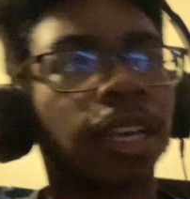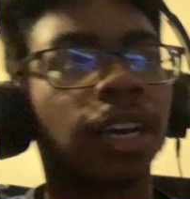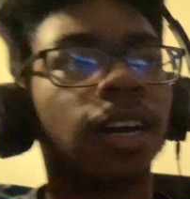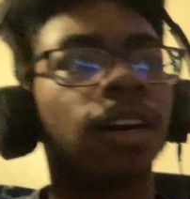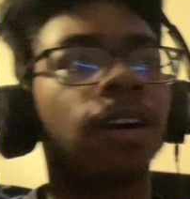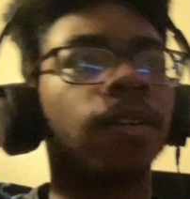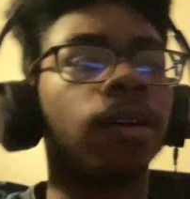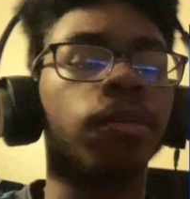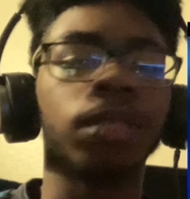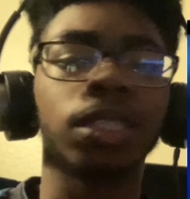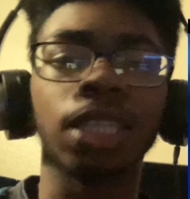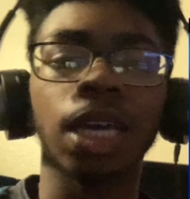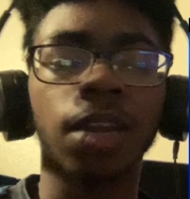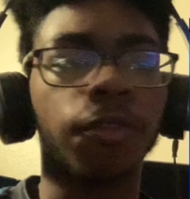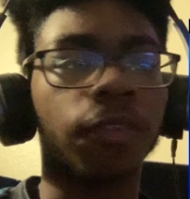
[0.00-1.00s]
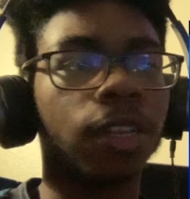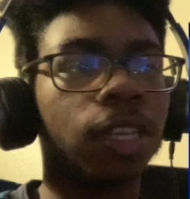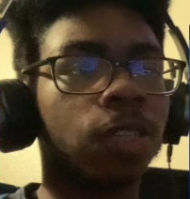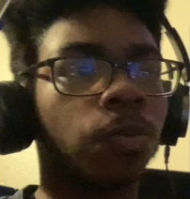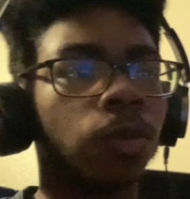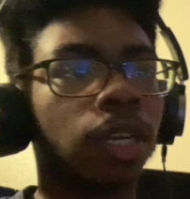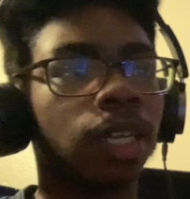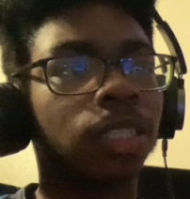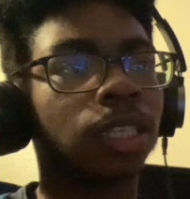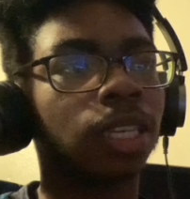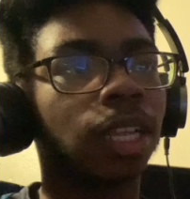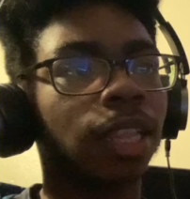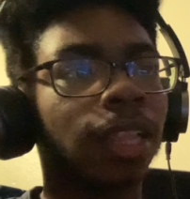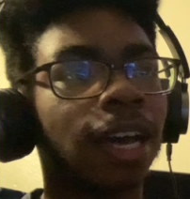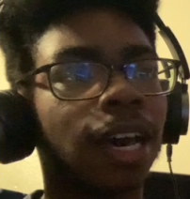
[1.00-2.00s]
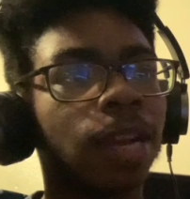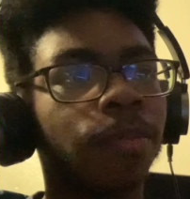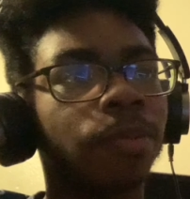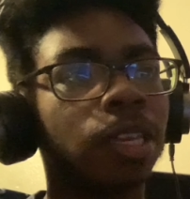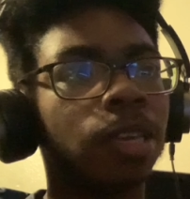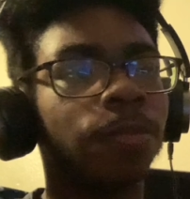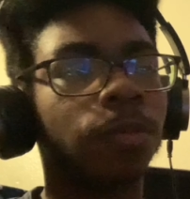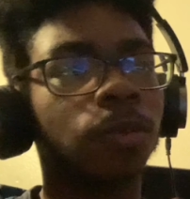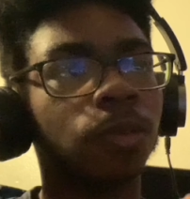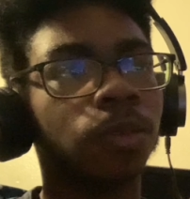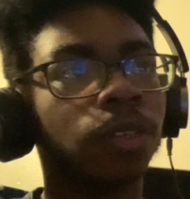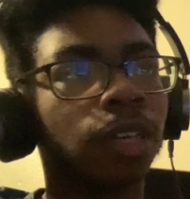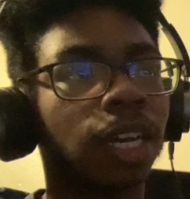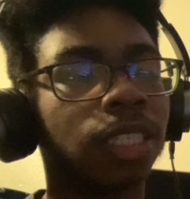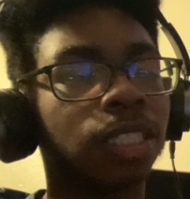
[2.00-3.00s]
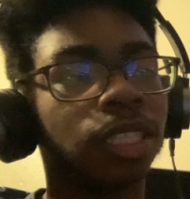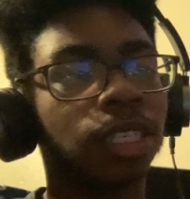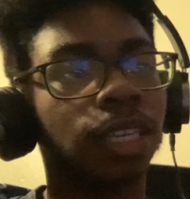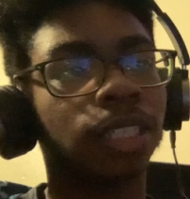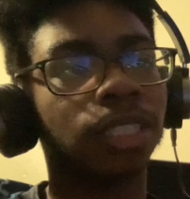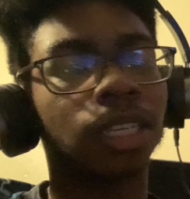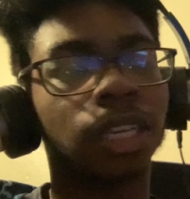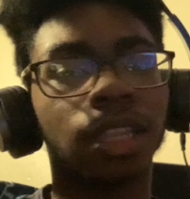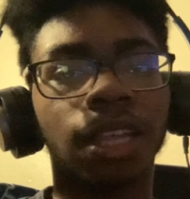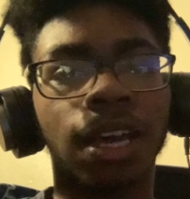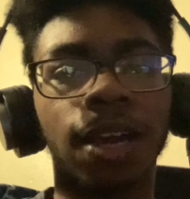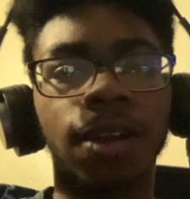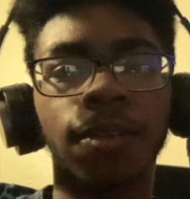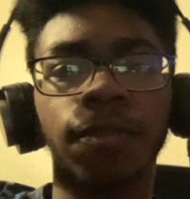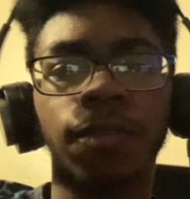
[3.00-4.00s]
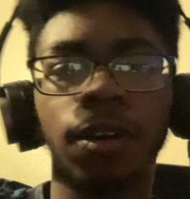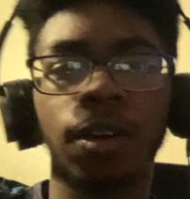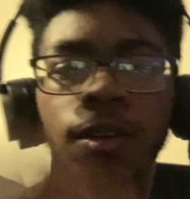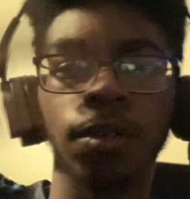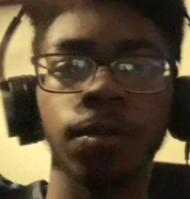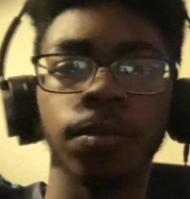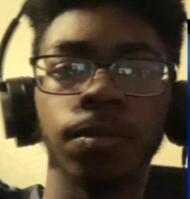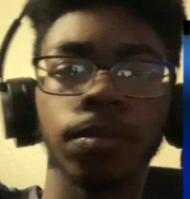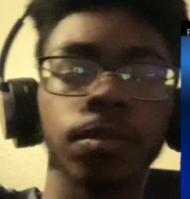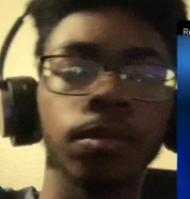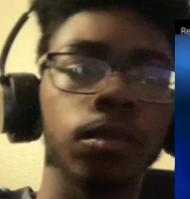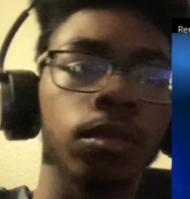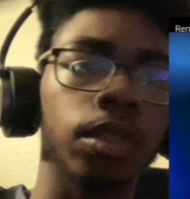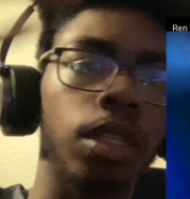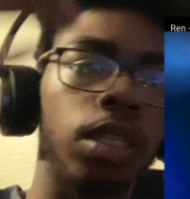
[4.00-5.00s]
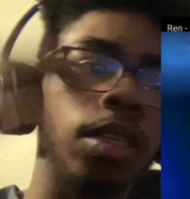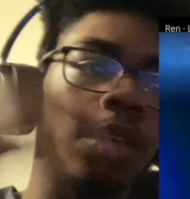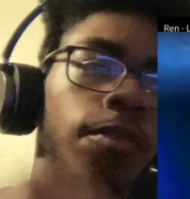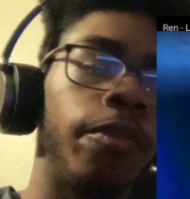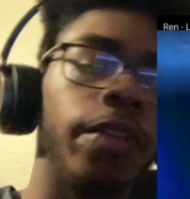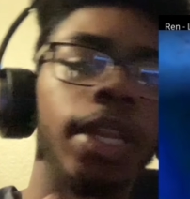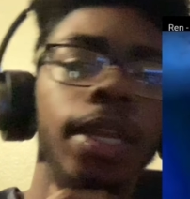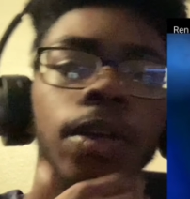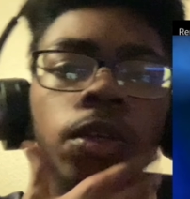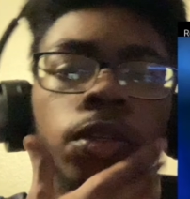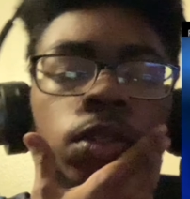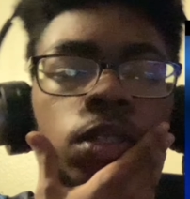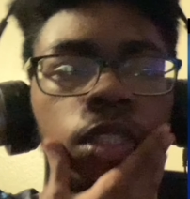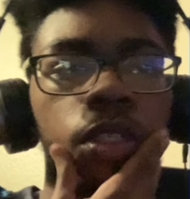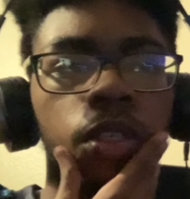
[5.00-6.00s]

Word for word: Uh, I'm excited for this one. I have seen a lot of people. I seen I seen a lot of um videos.